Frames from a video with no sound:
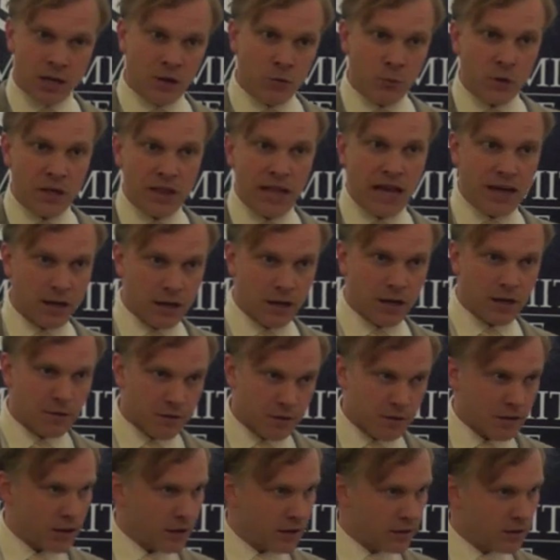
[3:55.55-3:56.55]
When that kind
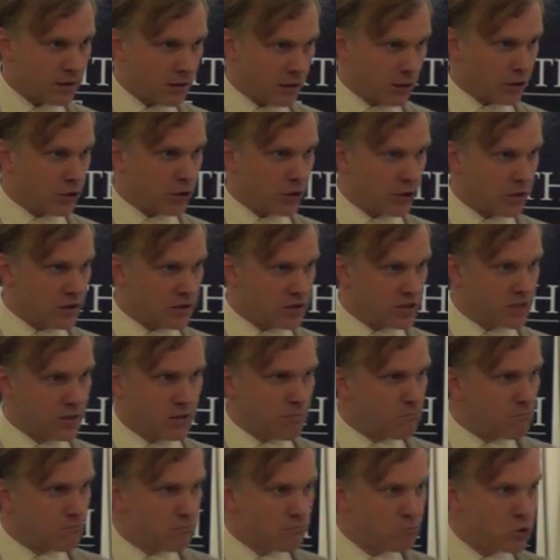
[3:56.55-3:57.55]
of thing
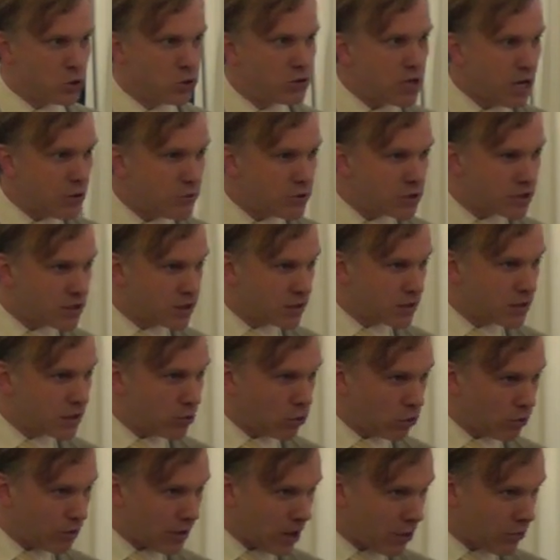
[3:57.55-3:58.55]
occurs, you don't,
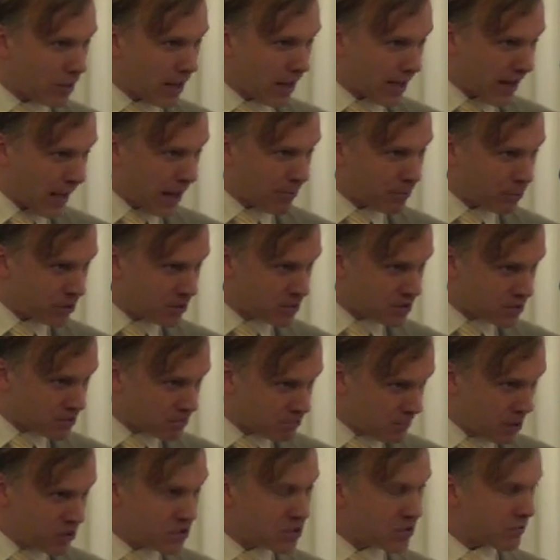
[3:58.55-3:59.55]
although that happens
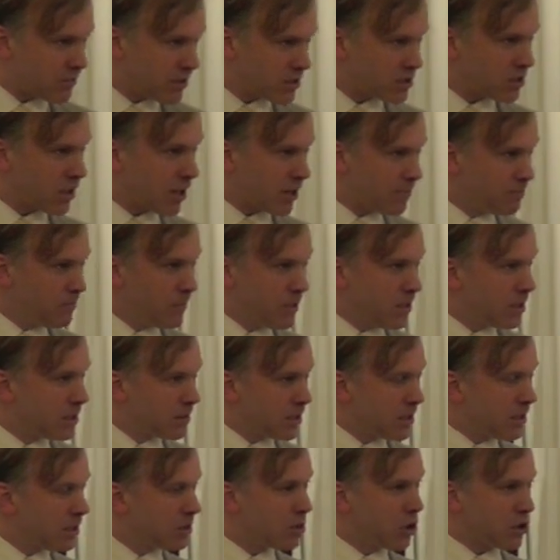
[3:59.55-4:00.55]
most of the time,
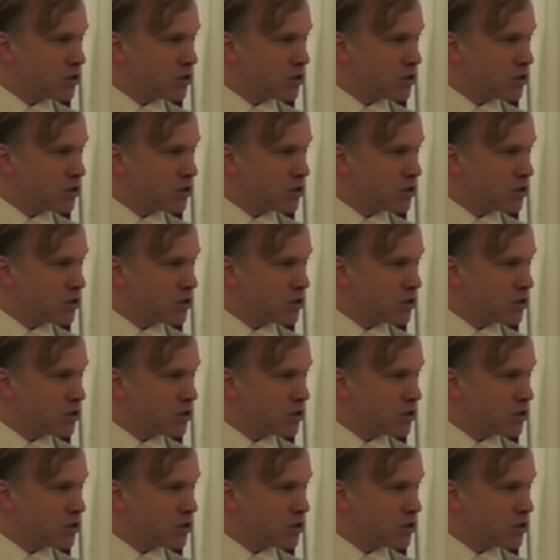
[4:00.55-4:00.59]
the